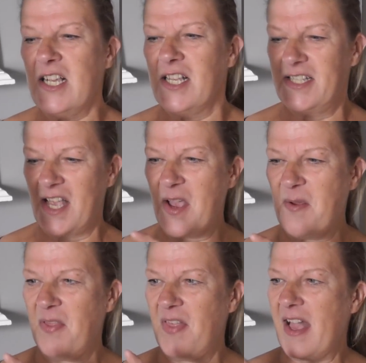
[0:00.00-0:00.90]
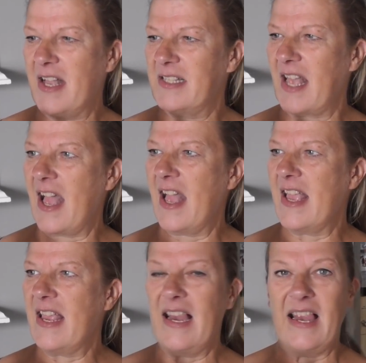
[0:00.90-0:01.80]
So there's
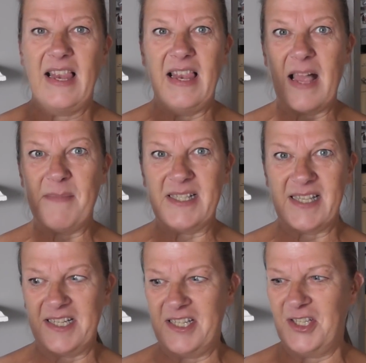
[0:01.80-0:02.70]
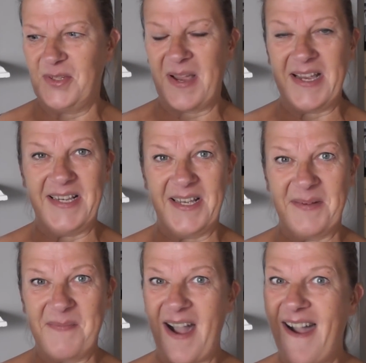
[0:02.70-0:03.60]
a lemon-scented
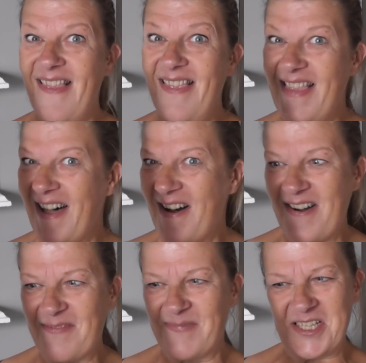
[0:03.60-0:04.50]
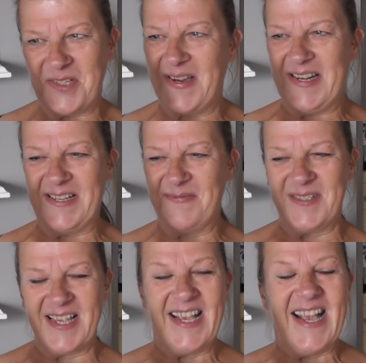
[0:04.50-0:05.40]
geranium. I love my
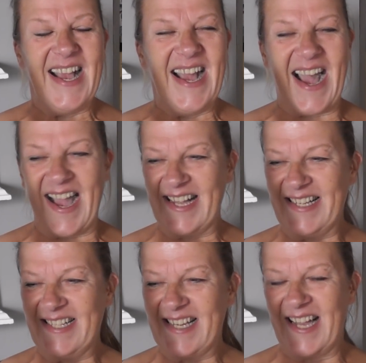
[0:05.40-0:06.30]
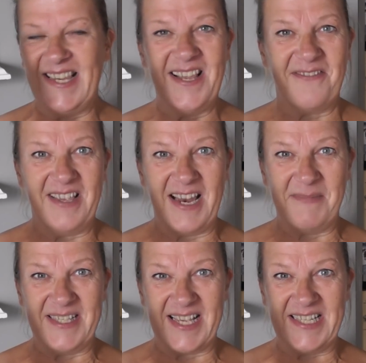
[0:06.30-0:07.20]
geraniums. And I love the
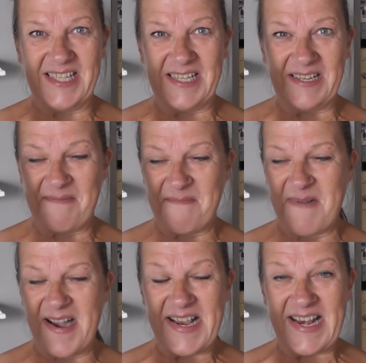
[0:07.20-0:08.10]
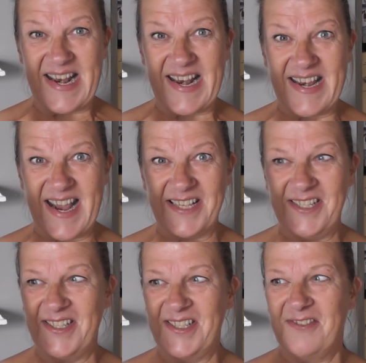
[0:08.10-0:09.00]
lemon-scented. My
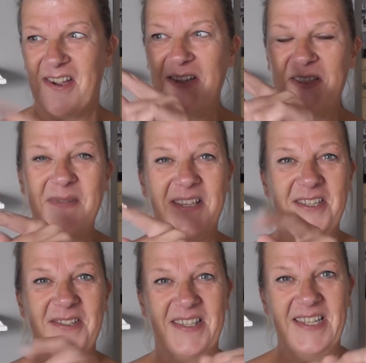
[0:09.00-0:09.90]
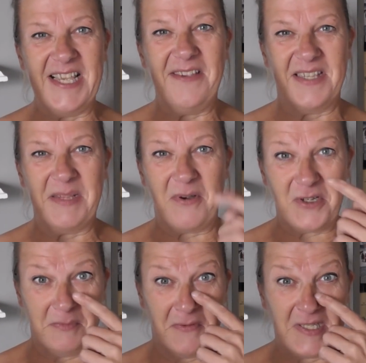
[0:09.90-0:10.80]
nan used to grow them and use the leaves and the
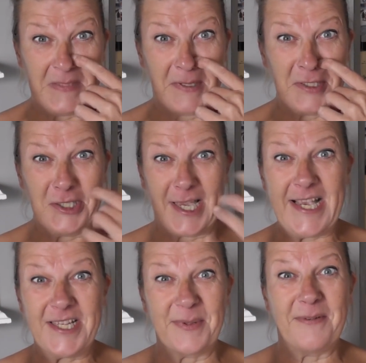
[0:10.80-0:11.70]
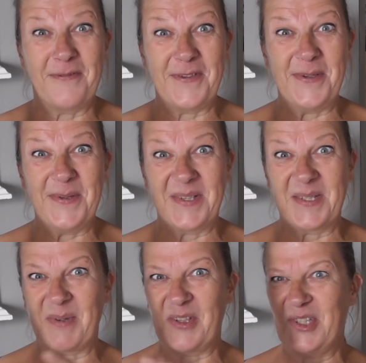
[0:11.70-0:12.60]
bottom of a sponge cake to infuse the
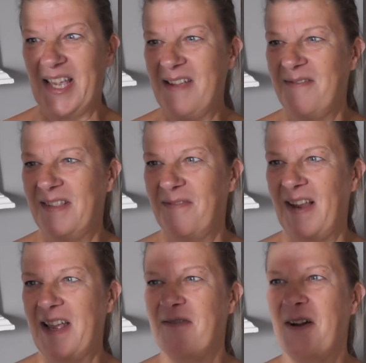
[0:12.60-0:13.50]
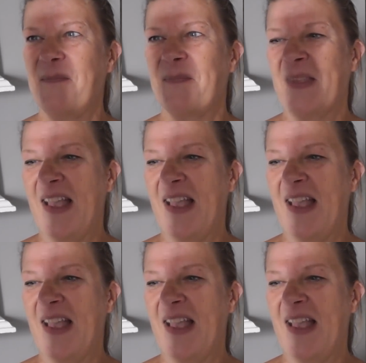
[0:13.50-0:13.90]
sponge cake with the flavour.